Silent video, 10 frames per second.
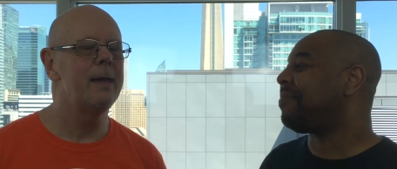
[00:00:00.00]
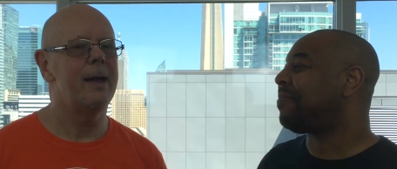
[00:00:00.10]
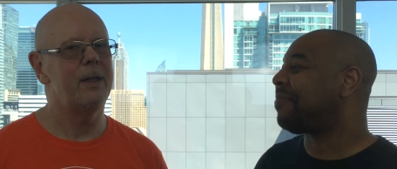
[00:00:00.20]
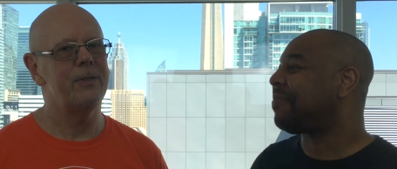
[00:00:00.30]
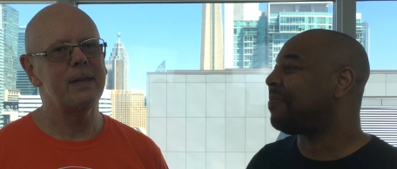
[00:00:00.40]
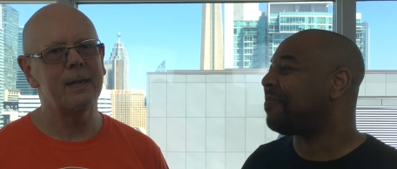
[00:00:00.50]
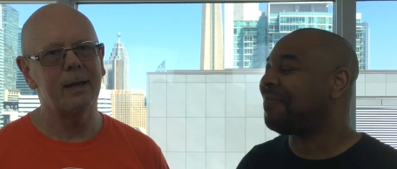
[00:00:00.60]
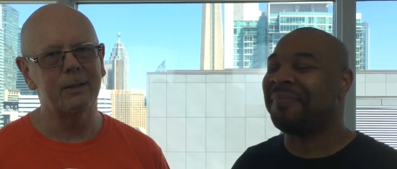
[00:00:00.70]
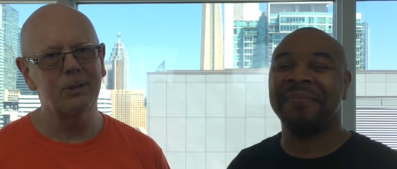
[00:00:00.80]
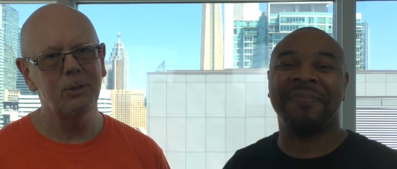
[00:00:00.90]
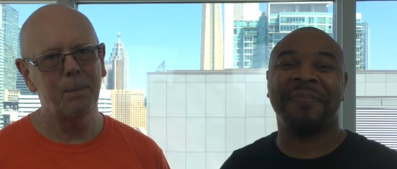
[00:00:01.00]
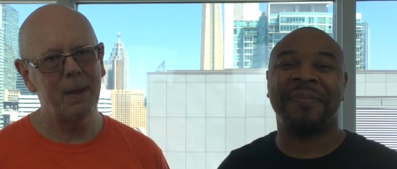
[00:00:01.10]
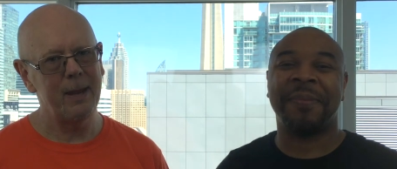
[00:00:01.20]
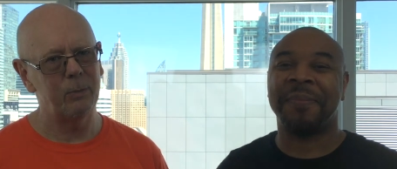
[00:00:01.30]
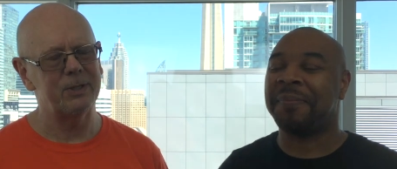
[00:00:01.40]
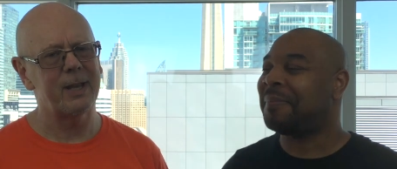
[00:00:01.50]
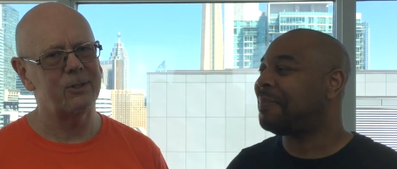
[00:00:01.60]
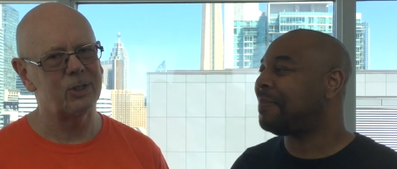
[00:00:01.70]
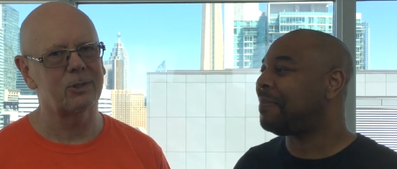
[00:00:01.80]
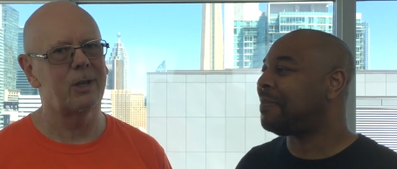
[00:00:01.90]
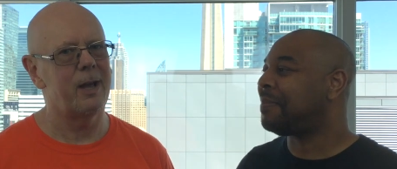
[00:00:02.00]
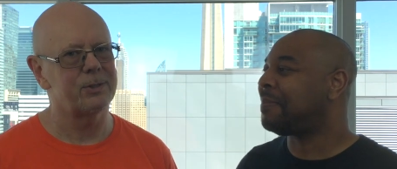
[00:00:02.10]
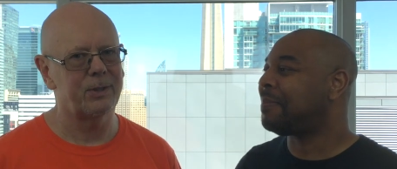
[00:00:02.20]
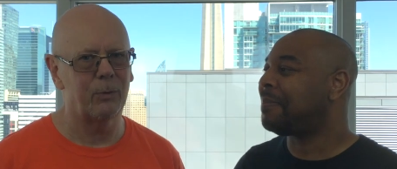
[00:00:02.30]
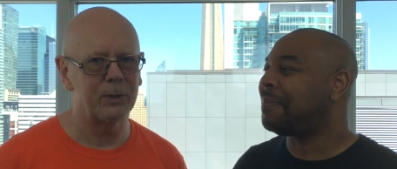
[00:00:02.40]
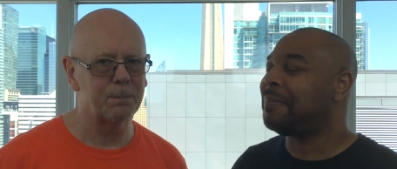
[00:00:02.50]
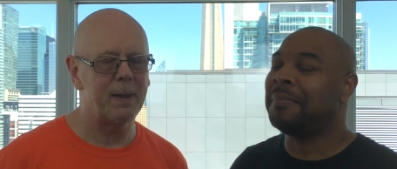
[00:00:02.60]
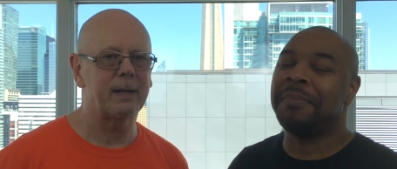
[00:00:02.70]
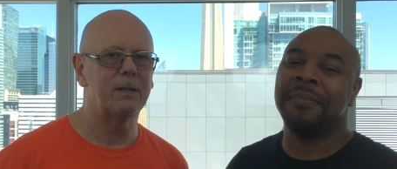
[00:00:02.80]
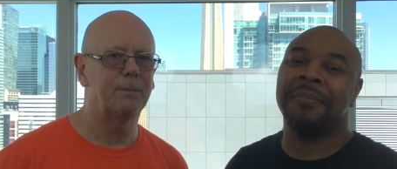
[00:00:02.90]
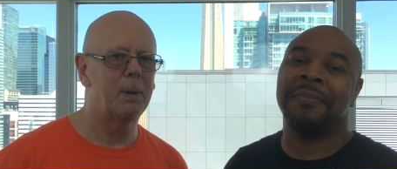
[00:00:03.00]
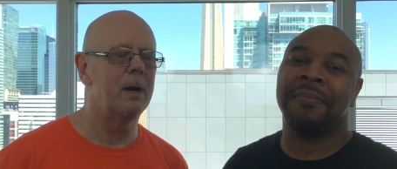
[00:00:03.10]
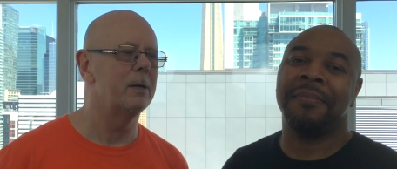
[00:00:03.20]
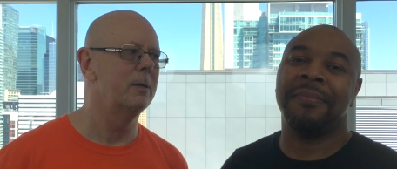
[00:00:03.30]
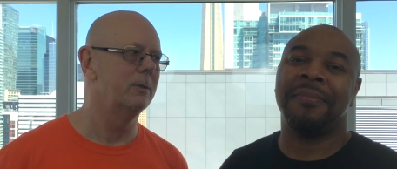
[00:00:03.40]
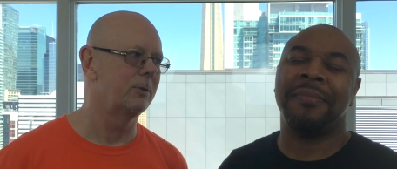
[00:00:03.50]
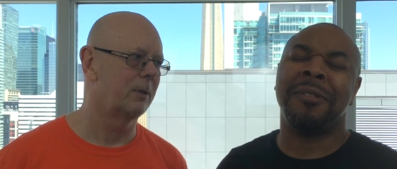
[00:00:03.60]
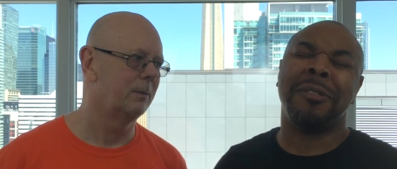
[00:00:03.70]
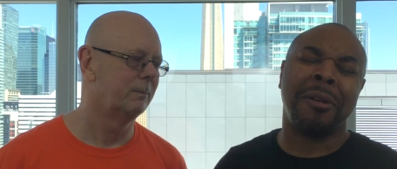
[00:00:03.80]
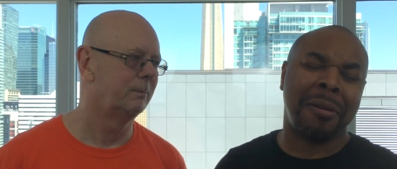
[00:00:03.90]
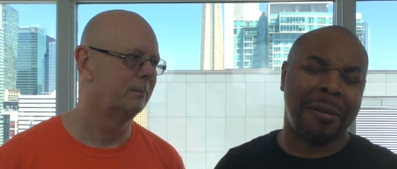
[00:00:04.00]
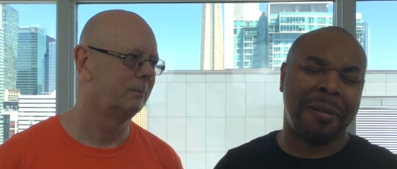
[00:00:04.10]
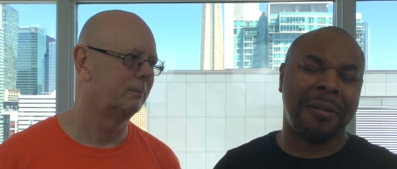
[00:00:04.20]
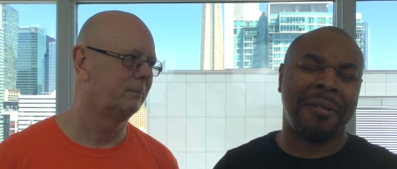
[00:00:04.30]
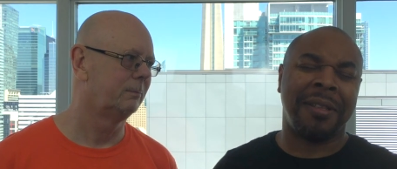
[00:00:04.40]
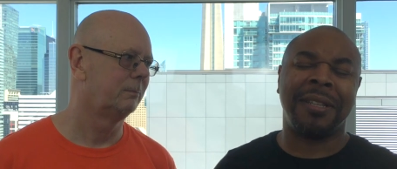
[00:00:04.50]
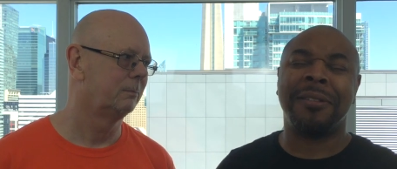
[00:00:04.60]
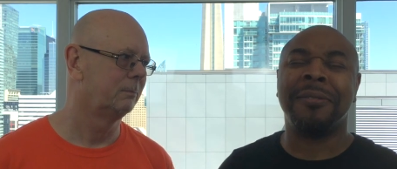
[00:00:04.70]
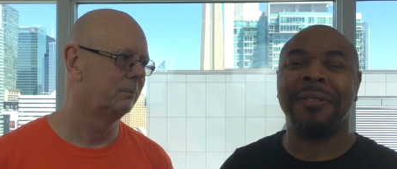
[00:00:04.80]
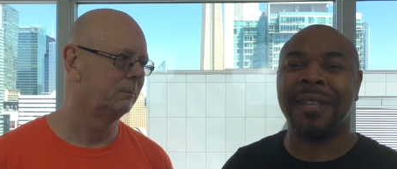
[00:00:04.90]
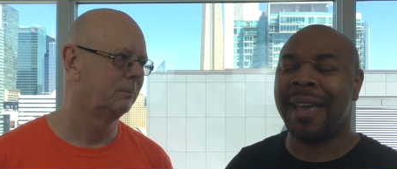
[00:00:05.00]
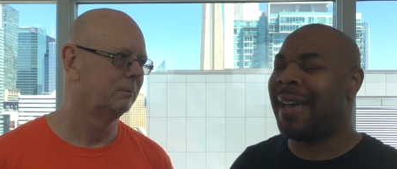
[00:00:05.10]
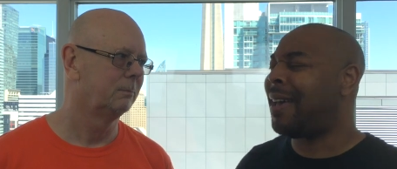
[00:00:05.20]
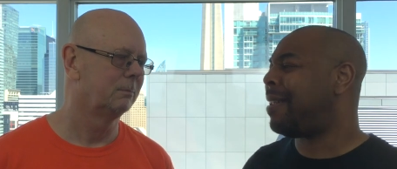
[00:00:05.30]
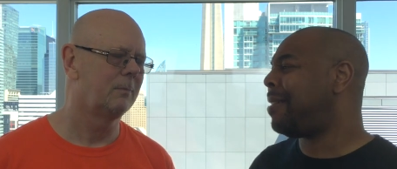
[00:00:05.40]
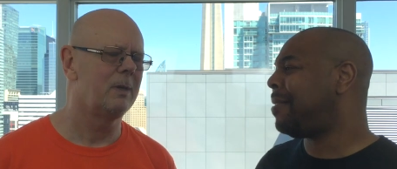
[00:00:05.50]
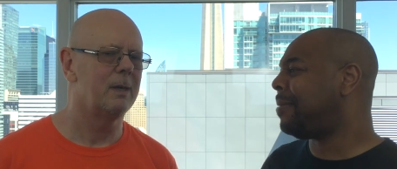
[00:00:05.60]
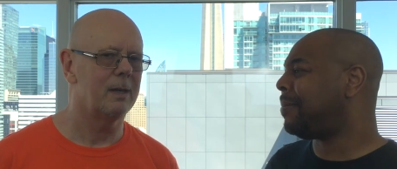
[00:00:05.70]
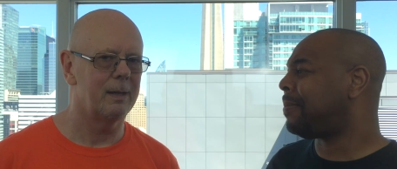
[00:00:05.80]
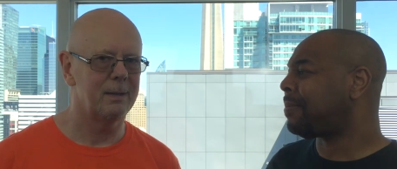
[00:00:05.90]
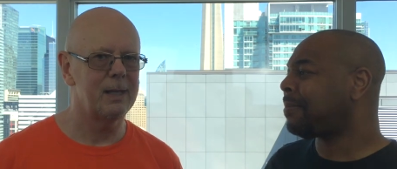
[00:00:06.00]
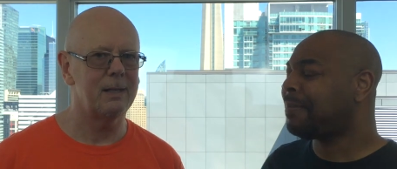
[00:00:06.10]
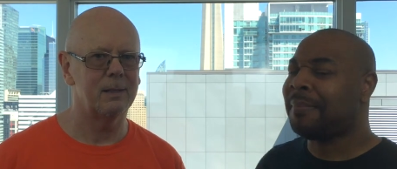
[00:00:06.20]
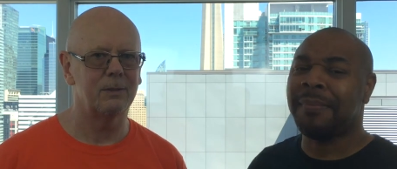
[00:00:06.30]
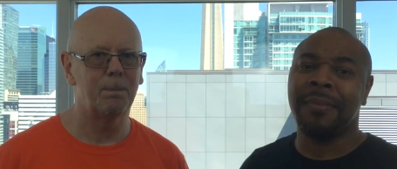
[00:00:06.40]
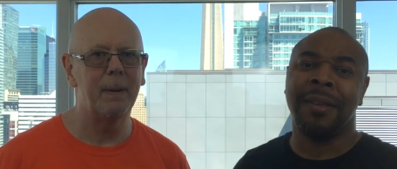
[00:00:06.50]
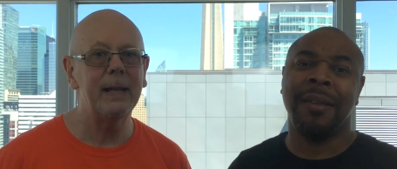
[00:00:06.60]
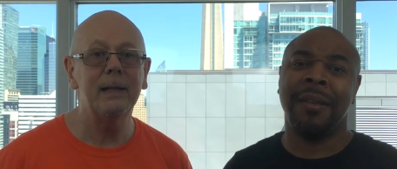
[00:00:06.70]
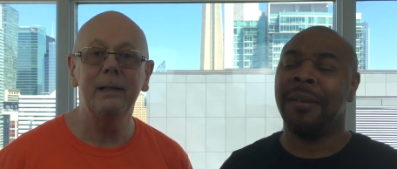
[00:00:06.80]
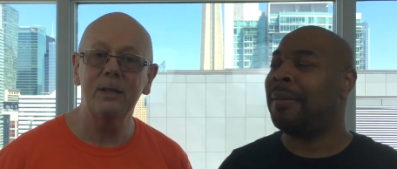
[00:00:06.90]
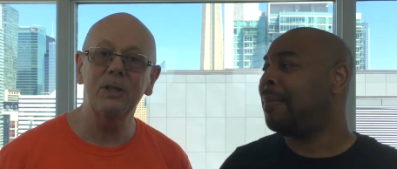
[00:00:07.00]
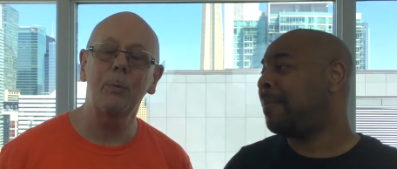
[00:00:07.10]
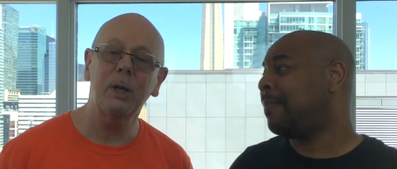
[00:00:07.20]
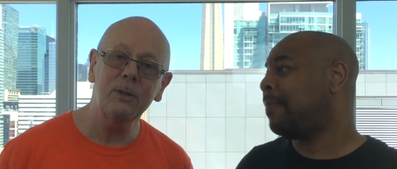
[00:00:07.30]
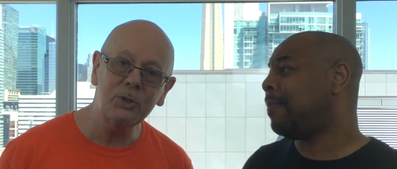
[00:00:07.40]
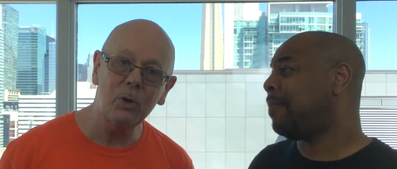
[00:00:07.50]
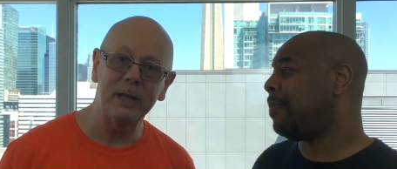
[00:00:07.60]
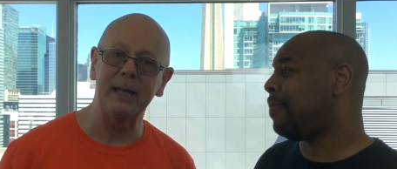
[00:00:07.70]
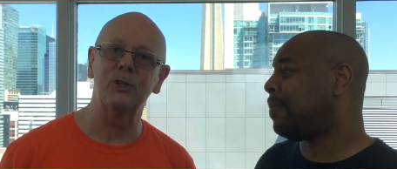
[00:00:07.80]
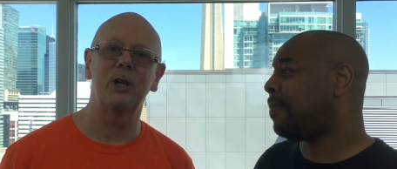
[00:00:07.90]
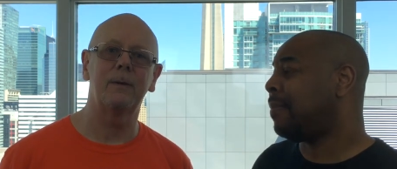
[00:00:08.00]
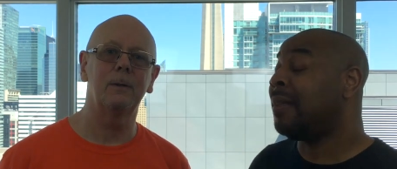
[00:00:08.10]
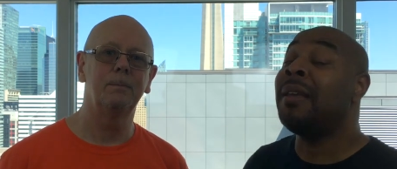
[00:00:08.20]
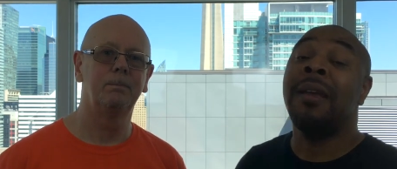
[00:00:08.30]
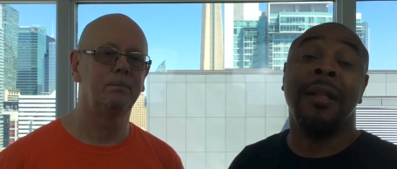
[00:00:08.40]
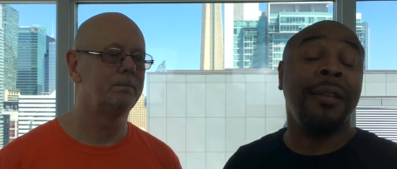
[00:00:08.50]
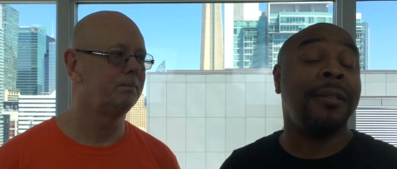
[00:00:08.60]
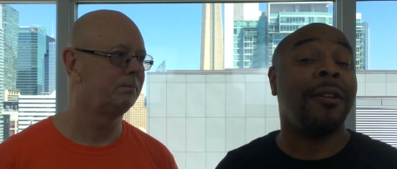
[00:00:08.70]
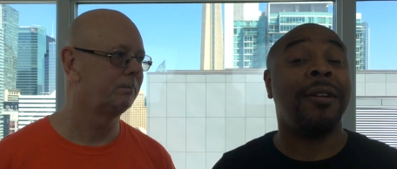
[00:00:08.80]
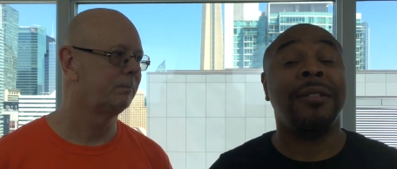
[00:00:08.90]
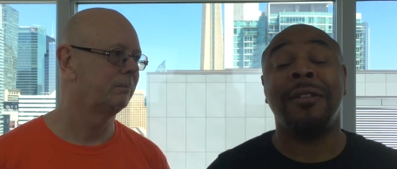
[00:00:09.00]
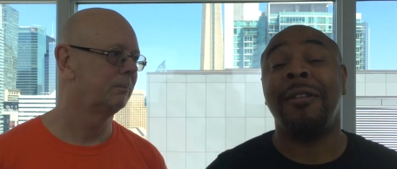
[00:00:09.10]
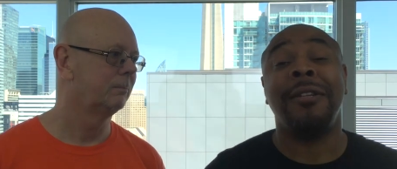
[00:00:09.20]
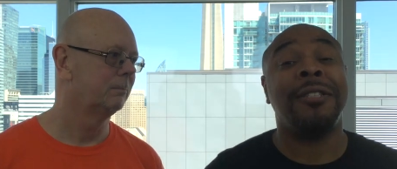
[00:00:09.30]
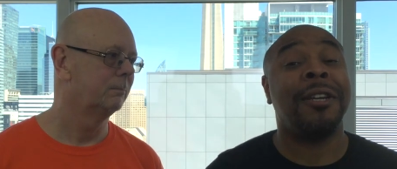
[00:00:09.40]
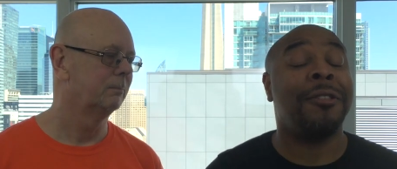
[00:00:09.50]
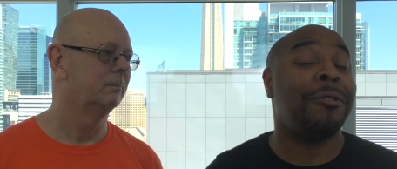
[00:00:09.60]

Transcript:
Speaker 1: Yeah, the uh, two penguins had just lost their respective partners.
Speaker 2: Oh, that's so sad.
Speaker 1: Yeah, it is. But at least they were consoling each other.
Speaker 2: At least they're consoling each other